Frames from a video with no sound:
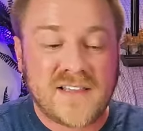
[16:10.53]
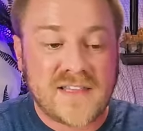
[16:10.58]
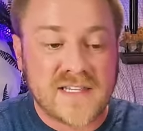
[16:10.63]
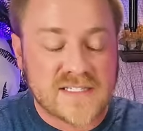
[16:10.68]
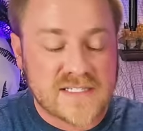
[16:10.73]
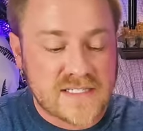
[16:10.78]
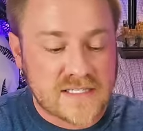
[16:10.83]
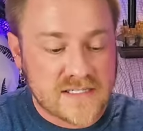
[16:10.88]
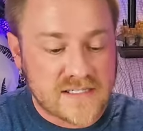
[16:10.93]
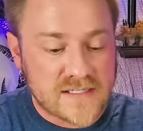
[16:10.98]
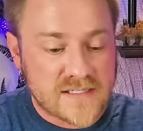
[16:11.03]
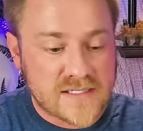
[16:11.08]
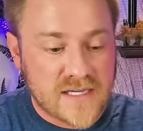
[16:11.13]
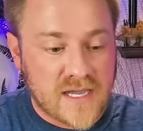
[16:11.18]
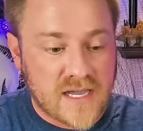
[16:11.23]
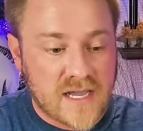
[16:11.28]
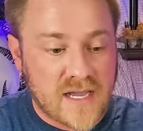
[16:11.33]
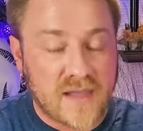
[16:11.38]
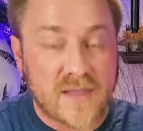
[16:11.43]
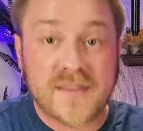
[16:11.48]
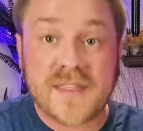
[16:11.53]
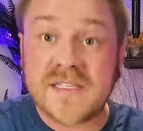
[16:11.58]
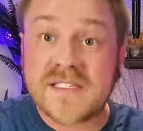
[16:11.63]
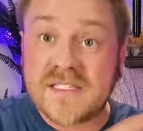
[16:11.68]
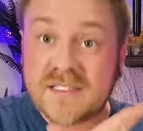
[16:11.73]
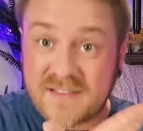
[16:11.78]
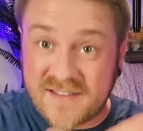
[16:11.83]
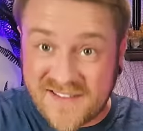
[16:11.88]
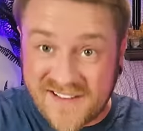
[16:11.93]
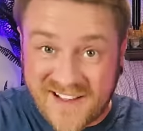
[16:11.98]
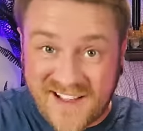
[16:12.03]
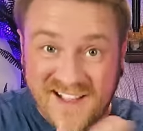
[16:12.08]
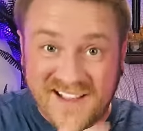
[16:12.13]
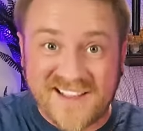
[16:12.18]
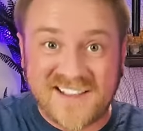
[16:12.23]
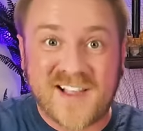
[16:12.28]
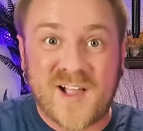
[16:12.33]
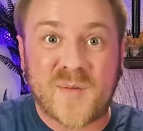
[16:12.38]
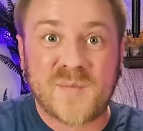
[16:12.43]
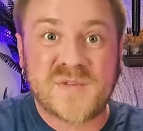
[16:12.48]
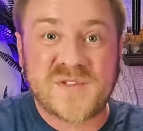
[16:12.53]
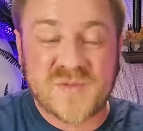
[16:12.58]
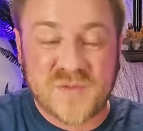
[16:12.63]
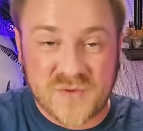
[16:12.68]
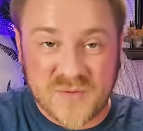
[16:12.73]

This is this comes